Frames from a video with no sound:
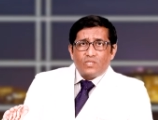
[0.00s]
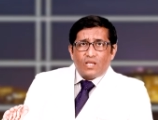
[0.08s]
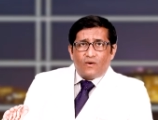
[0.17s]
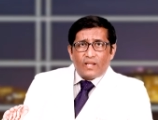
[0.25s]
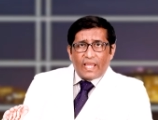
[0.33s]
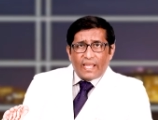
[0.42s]

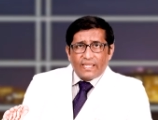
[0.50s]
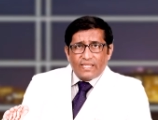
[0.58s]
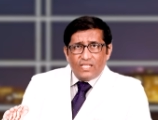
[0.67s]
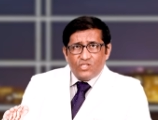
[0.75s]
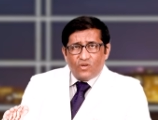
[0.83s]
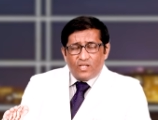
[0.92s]
our
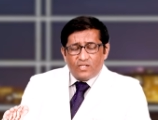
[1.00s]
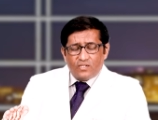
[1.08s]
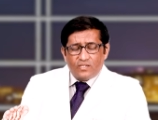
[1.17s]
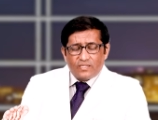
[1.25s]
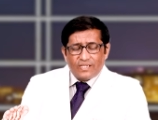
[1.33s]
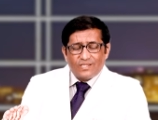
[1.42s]
ankle
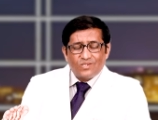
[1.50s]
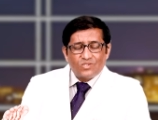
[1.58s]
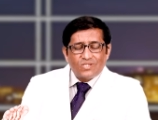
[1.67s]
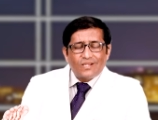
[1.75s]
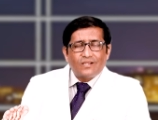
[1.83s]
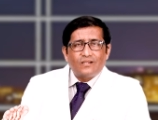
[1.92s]
joint gets
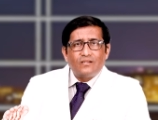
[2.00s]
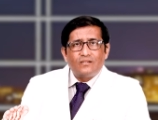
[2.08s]
stuck